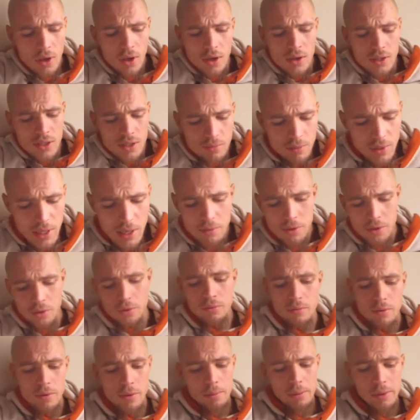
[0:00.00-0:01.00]
Sometimes I
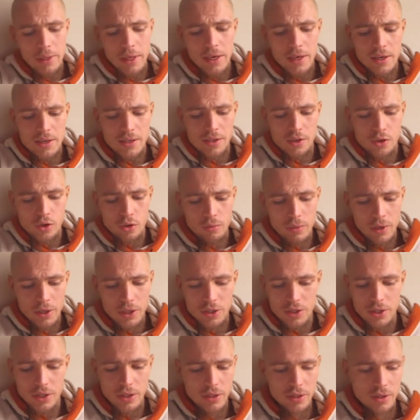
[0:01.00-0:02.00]
would be playing so
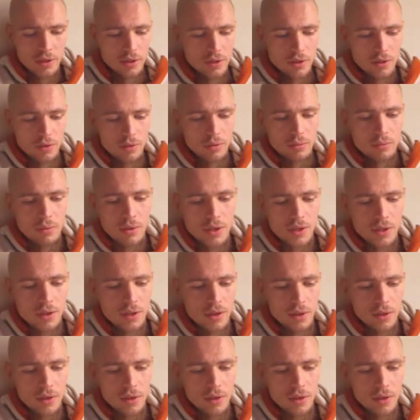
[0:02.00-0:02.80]
much that it would be...